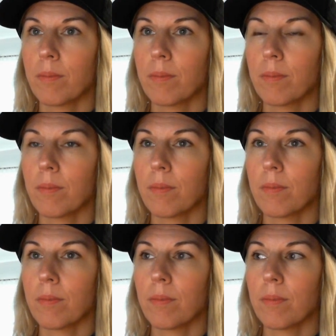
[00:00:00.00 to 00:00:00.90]

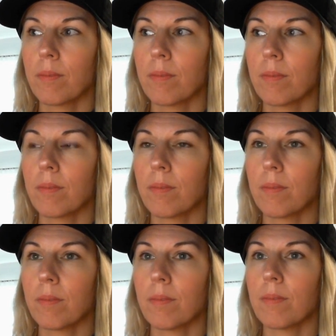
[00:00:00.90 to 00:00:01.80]

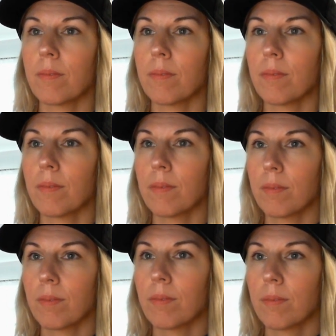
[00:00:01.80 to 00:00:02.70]

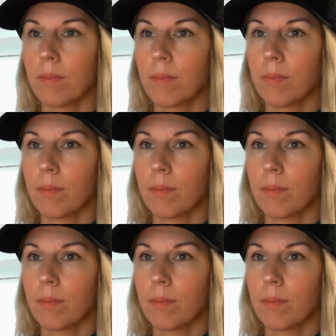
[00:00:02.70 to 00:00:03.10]
No words are spoken by the person on screen.